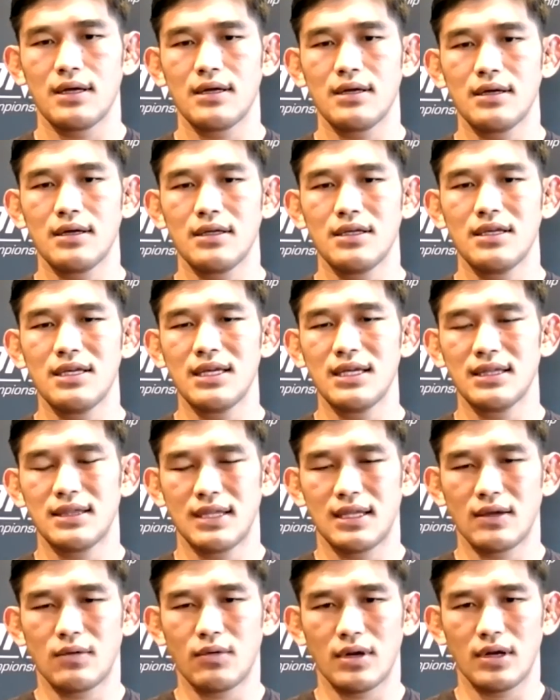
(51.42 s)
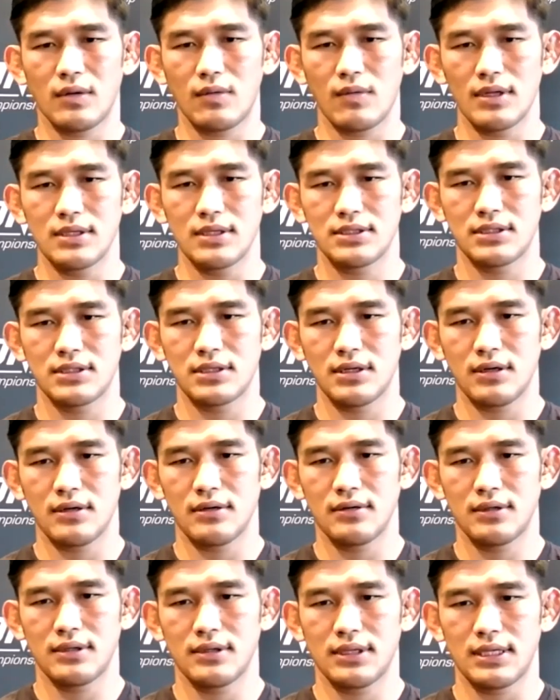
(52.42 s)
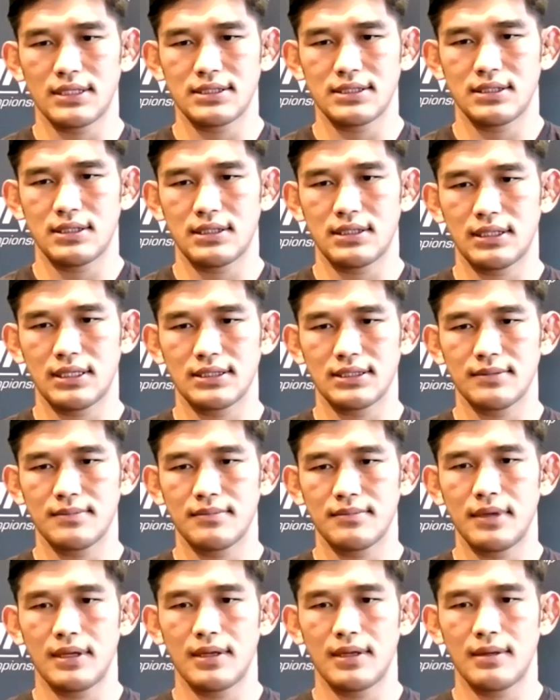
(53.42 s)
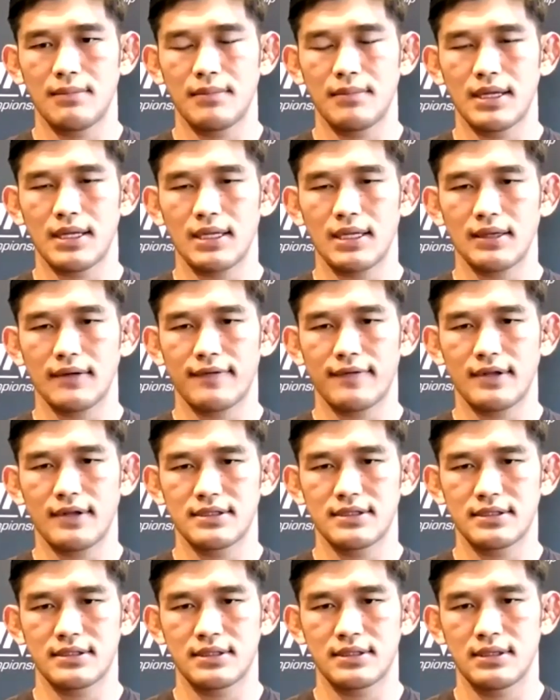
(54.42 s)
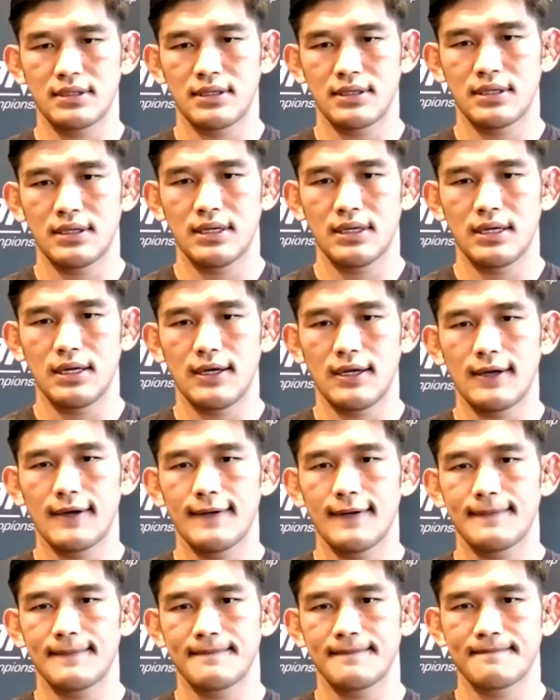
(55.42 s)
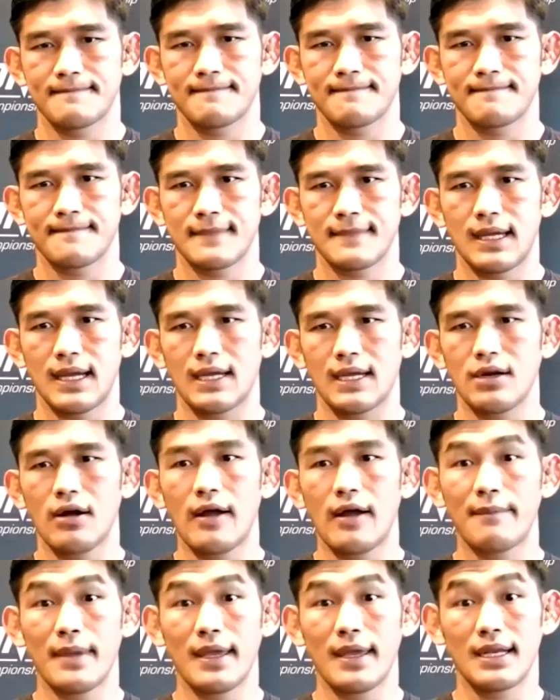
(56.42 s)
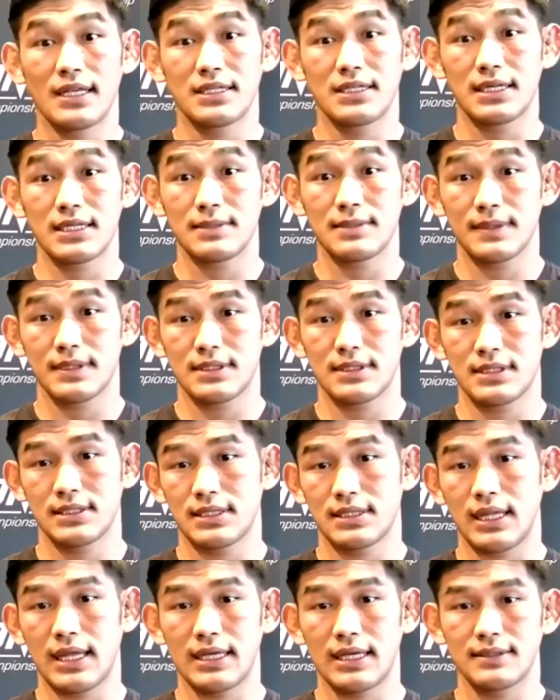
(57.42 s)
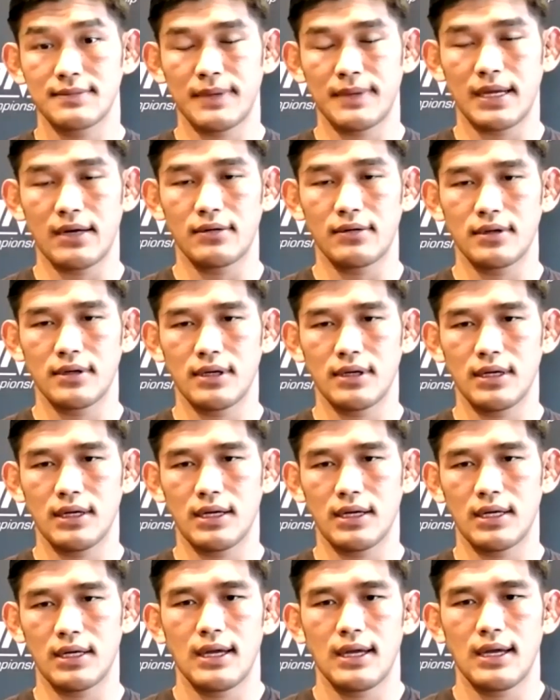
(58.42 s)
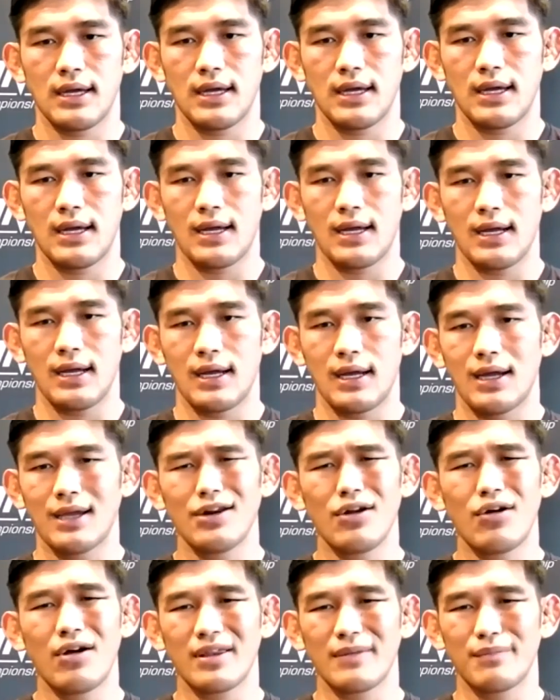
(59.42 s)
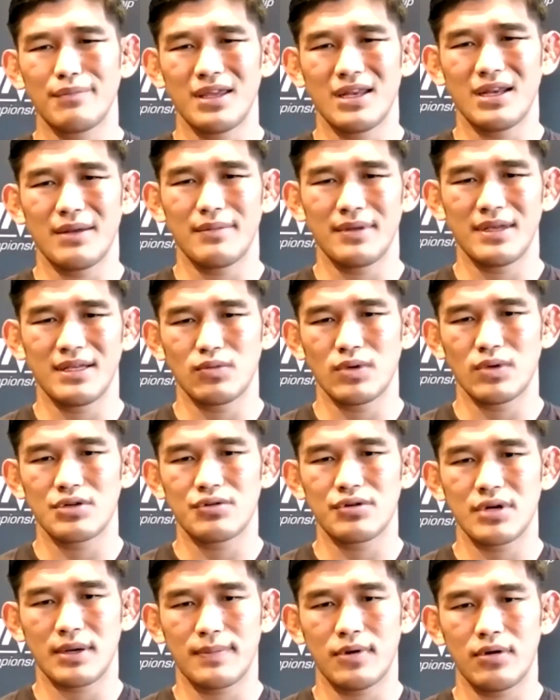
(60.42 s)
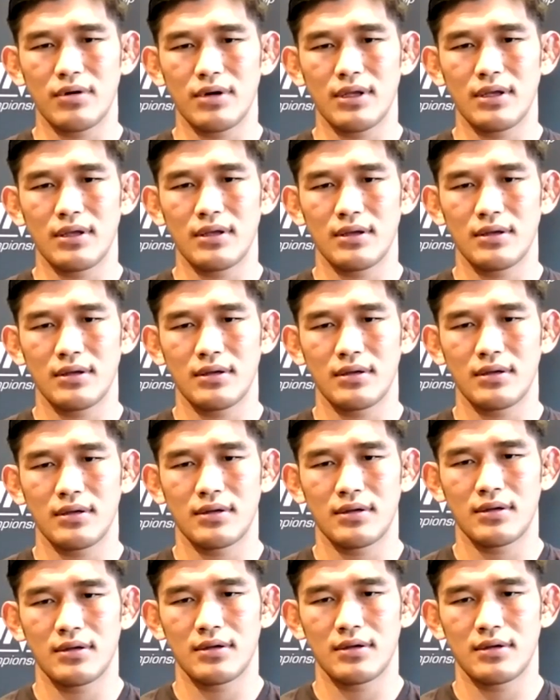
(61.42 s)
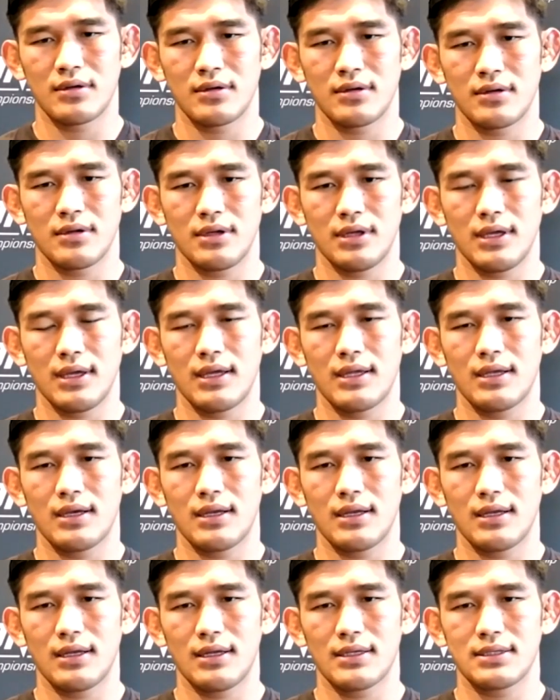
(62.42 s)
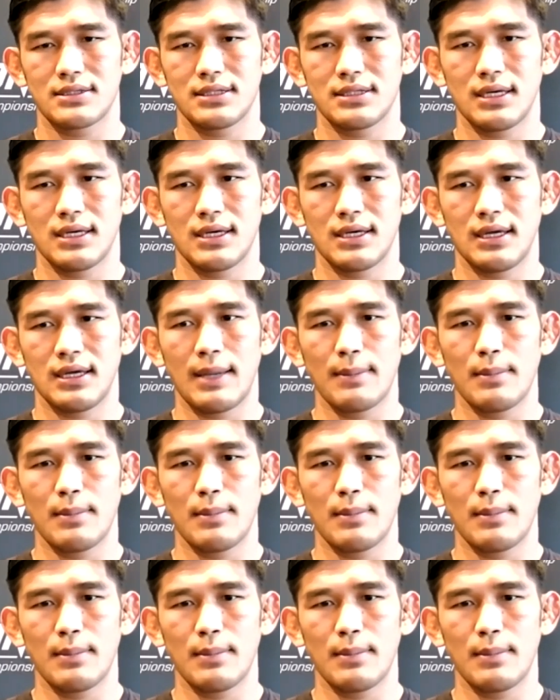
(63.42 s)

He can think what he wants, you know. It doesn't make a difference. I know I've made adjustments since the last bout, so I know I can beat him. He's one trick pony, and it's I'm